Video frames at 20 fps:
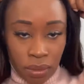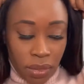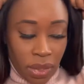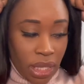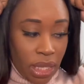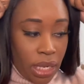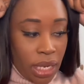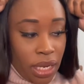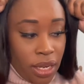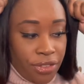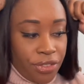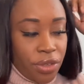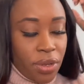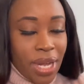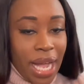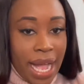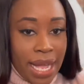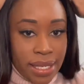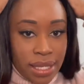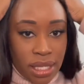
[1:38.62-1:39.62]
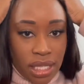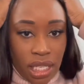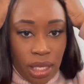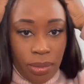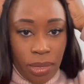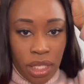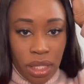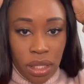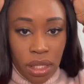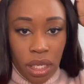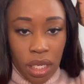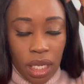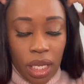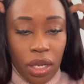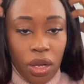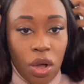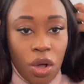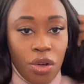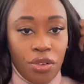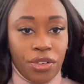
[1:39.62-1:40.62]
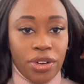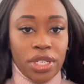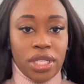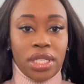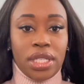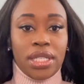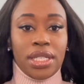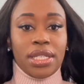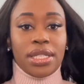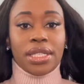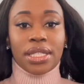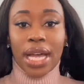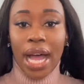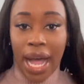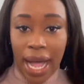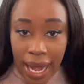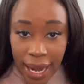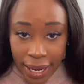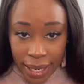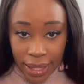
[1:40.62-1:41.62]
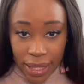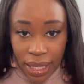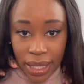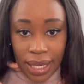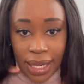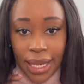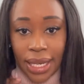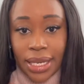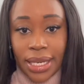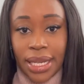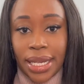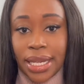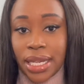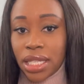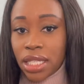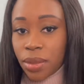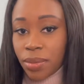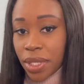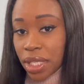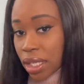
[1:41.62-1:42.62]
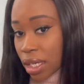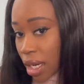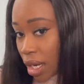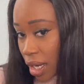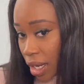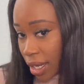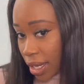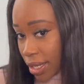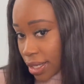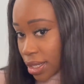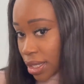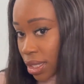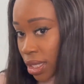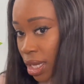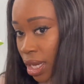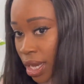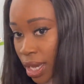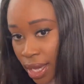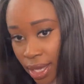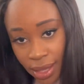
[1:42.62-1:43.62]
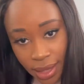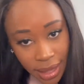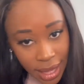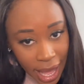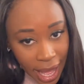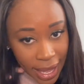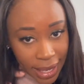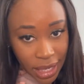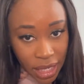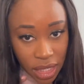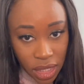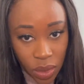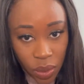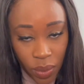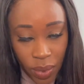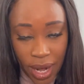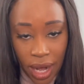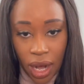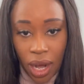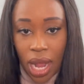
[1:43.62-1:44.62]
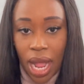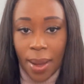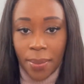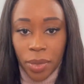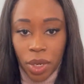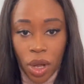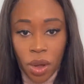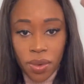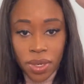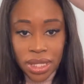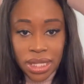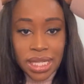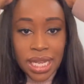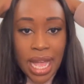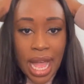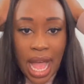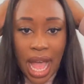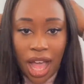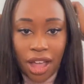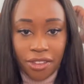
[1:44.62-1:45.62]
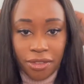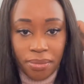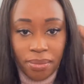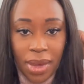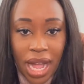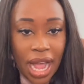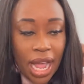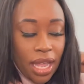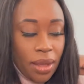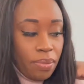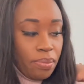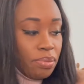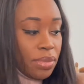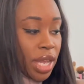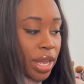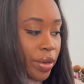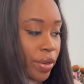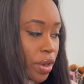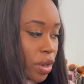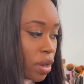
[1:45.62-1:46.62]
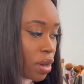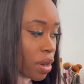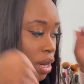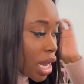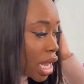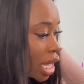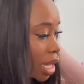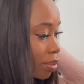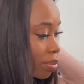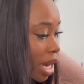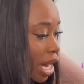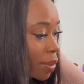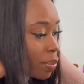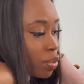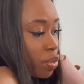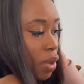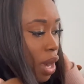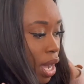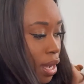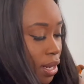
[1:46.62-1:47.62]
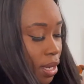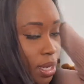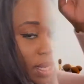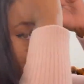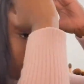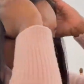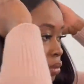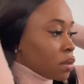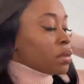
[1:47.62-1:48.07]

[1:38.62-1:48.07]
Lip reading: And if you guys see me looking over to the side, it is because that is where I'm going to have my mirror and my products.